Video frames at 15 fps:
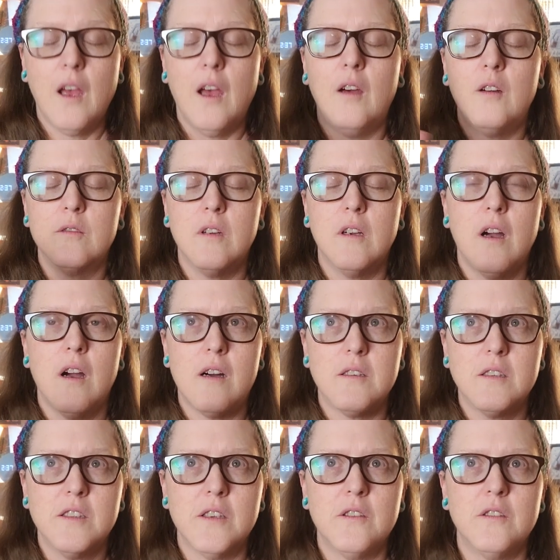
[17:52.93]
oh,
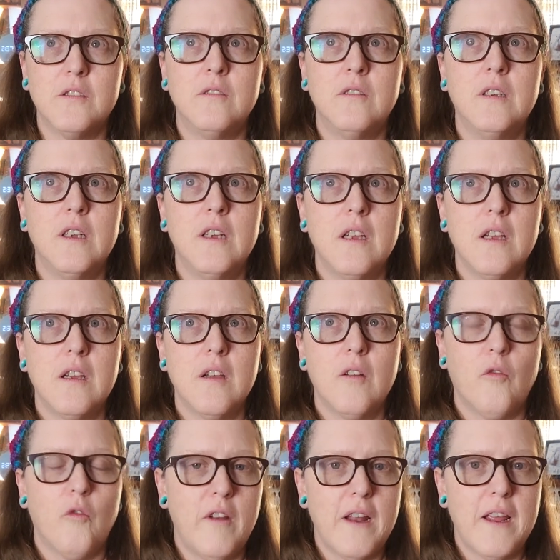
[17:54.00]
also,
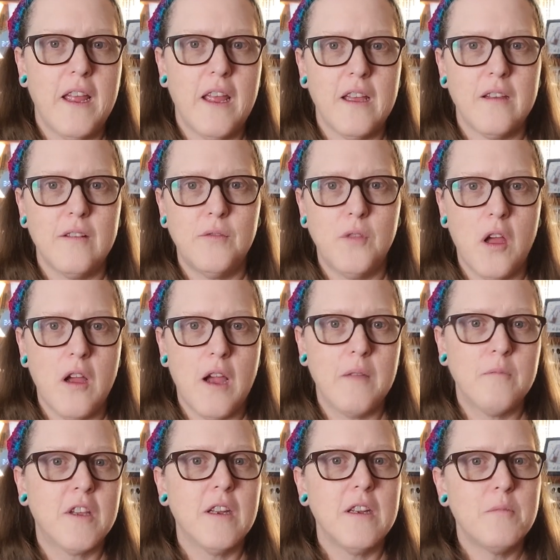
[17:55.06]
when I have, law,
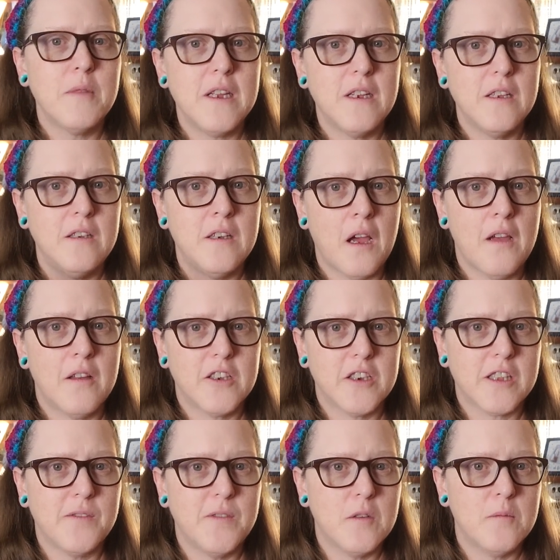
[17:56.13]
I'm going to be not
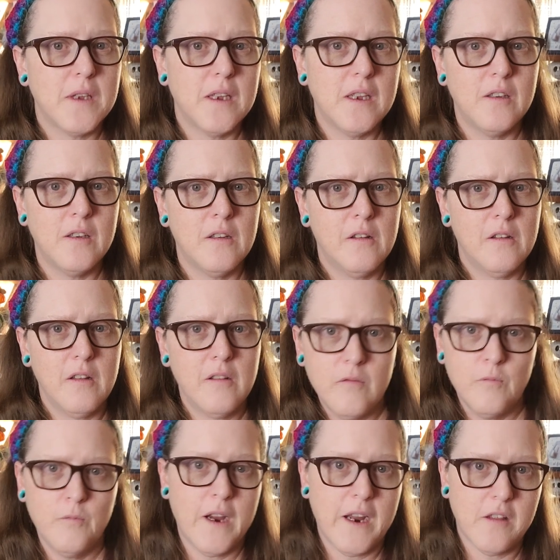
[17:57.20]
just filming
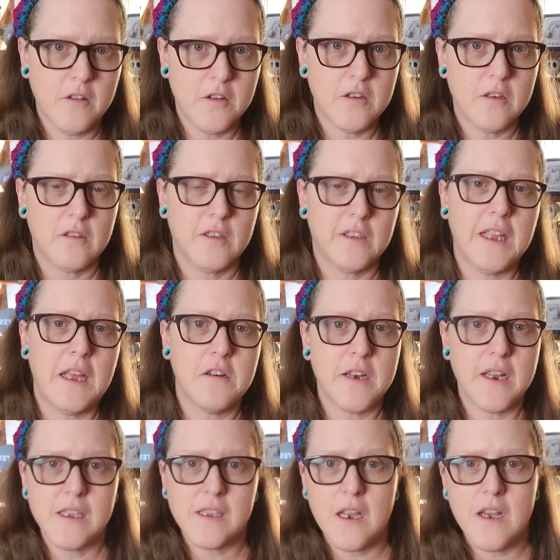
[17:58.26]
regular
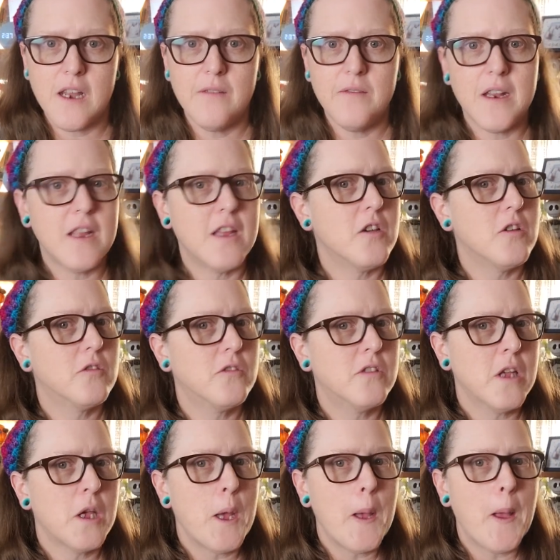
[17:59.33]
Saturday, Sunday videos.
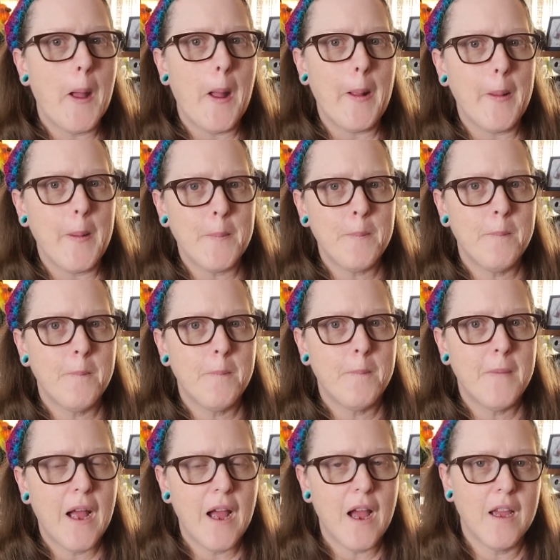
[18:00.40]
Um,
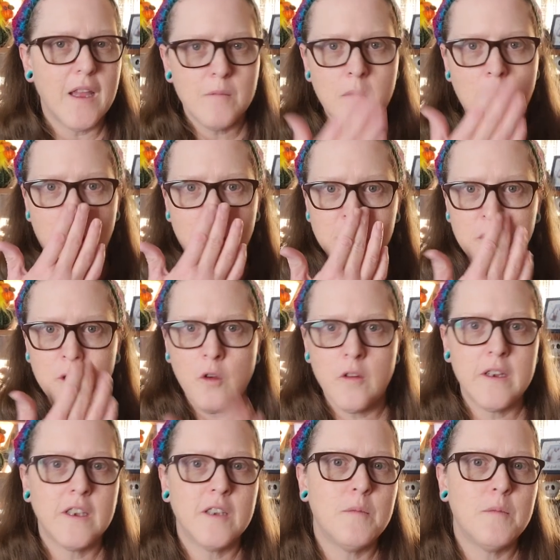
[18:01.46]
I'm also going to